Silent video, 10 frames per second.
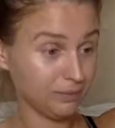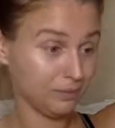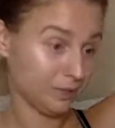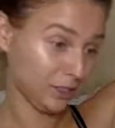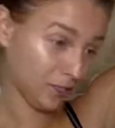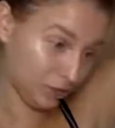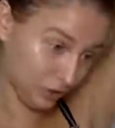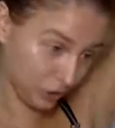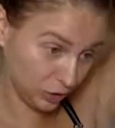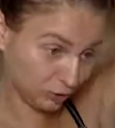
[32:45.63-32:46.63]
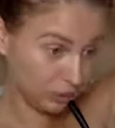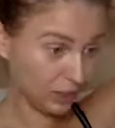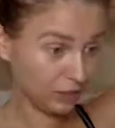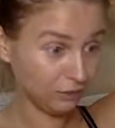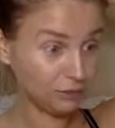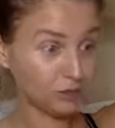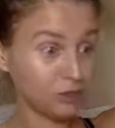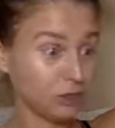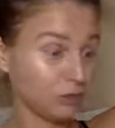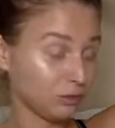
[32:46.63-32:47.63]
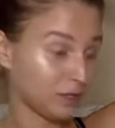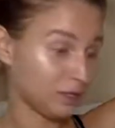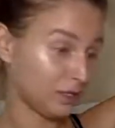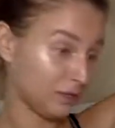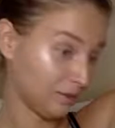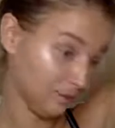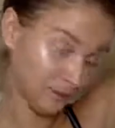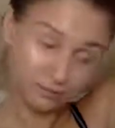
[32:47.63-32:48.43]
ticket to go to Bali for no reason.